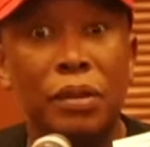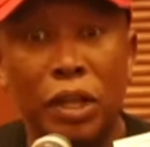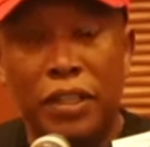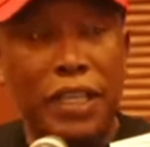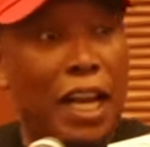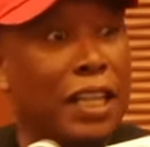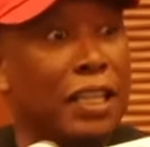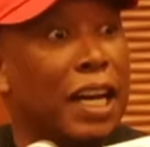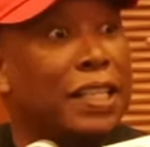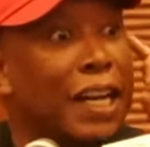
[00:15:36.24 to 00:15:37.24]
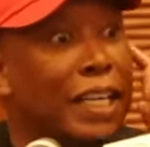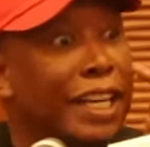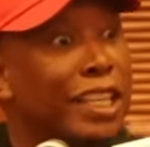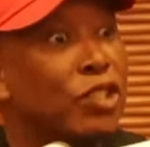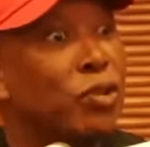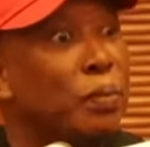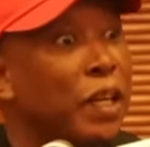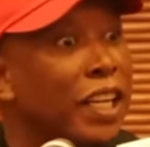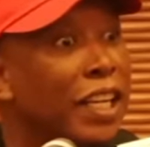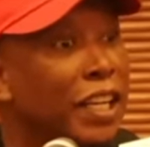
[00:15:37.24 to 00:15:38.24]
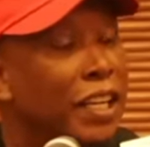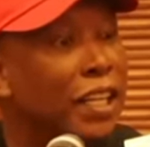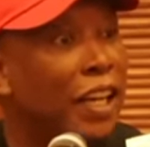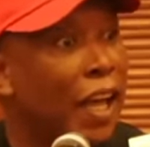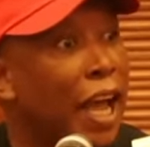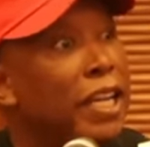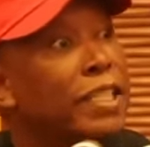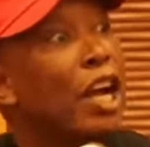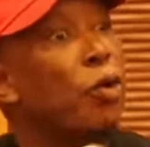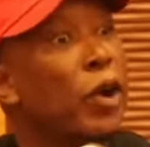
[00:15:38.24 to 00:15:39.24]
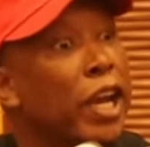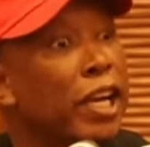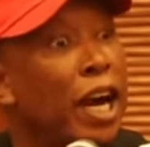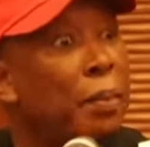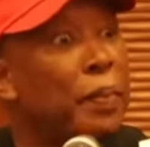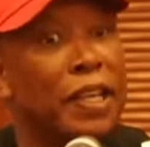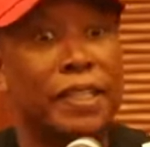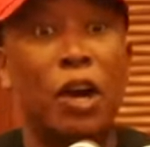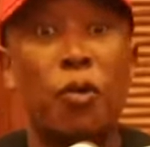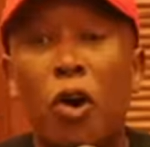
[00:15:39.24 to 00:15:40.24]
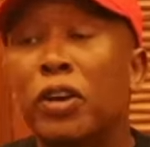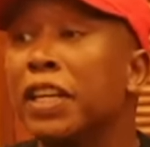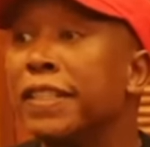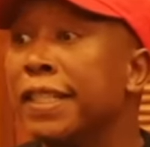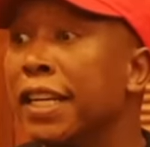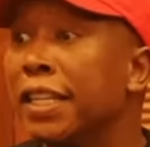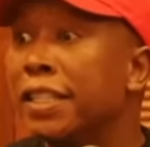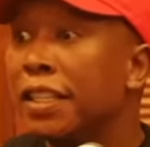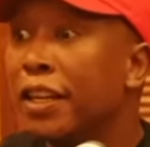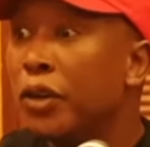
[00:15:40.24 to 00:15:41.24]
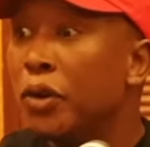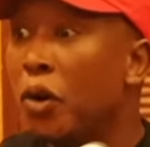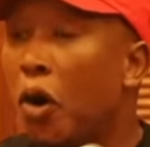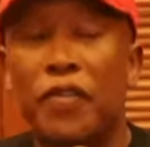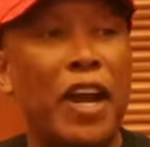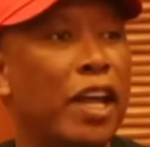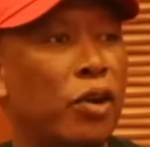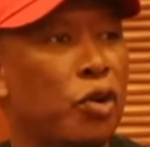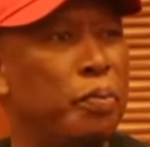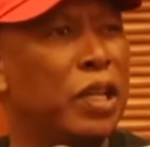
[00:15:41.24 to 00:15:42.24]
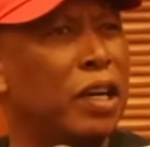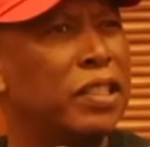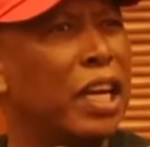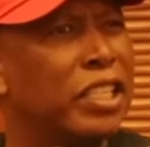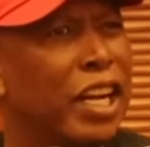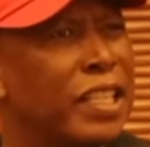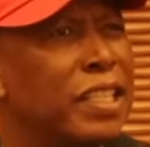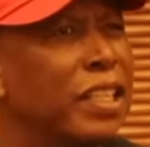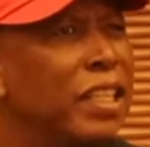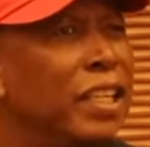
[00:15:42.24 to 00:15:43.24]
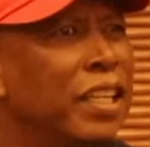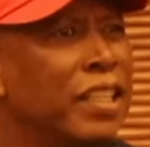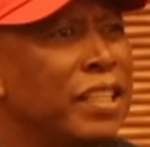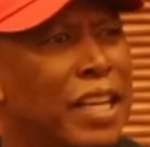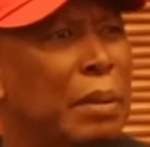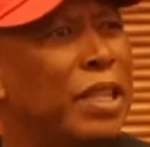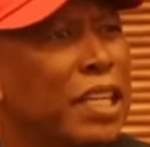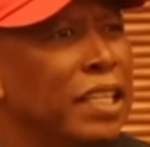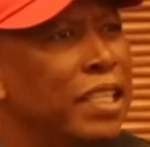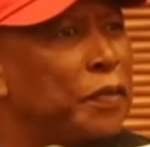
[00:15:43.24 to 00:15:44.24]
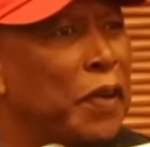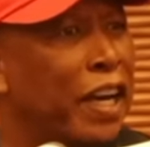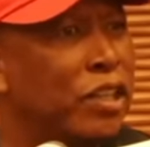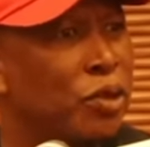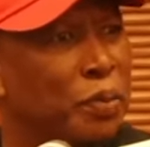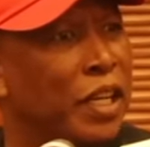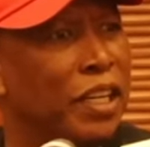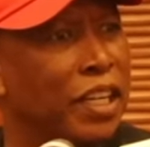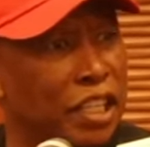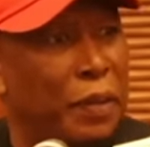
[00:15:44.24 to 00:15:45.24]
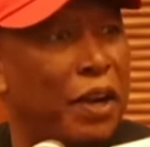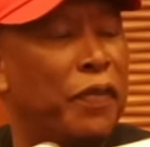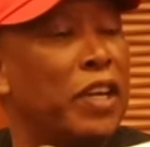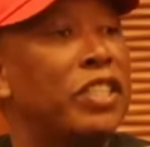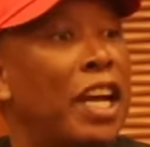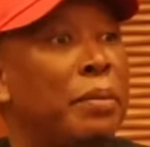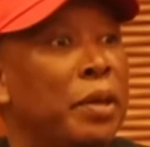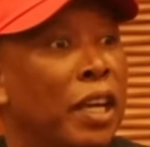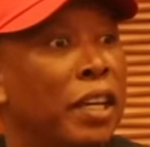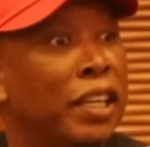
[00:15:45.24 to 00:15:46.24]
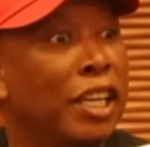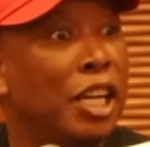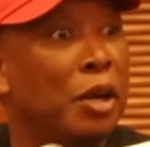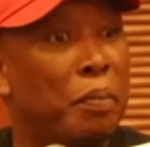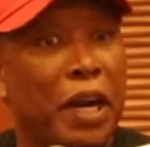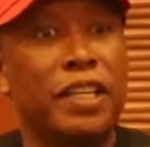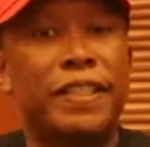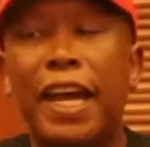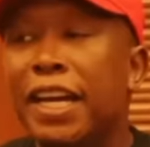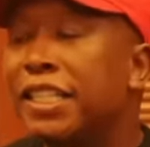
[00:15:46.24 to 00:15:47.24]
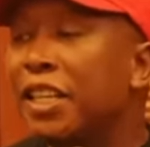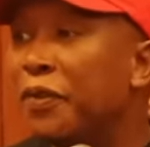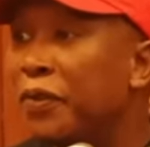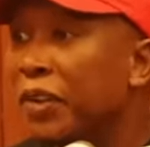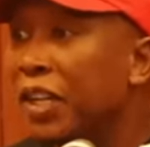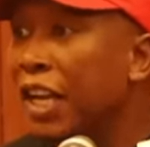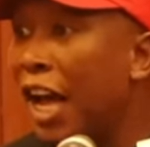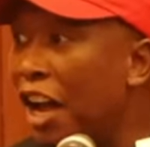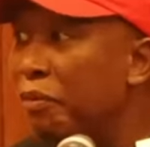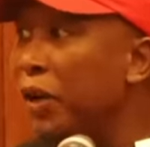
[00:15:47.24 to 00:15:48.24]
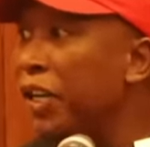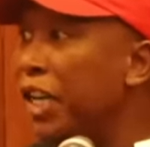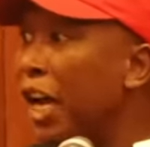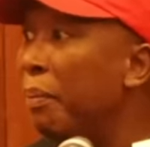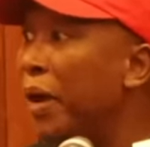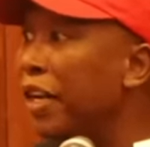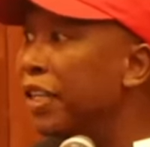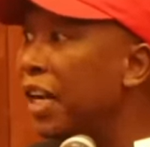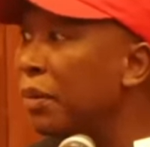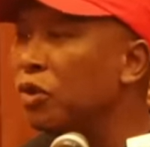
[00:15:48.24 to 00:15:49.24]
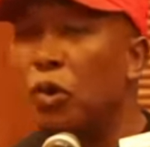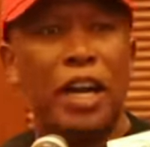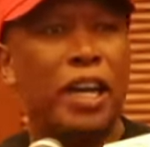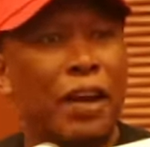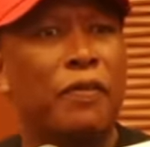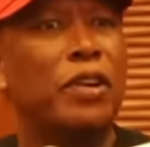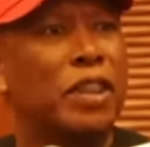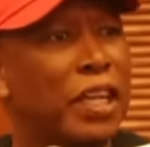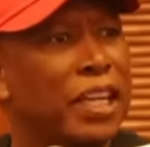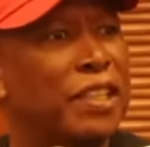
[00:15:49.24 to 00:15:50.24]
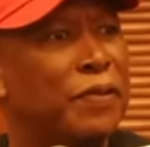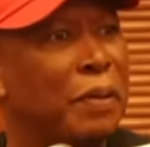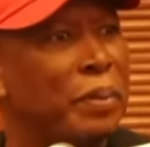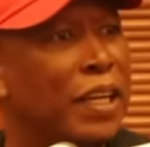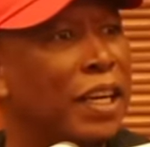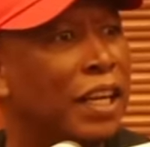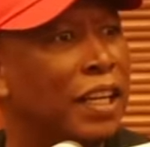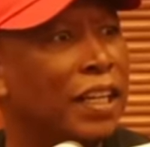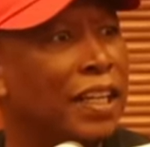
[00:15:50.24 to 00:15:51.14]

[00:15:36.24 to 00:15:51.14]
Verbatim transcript: There's nothing that suggests to me as I wake up, as I walk the streets of Nairobi, that suggests something different to me. It's my first time here. But it's as if I've been here many times. Why? Everything is familiar.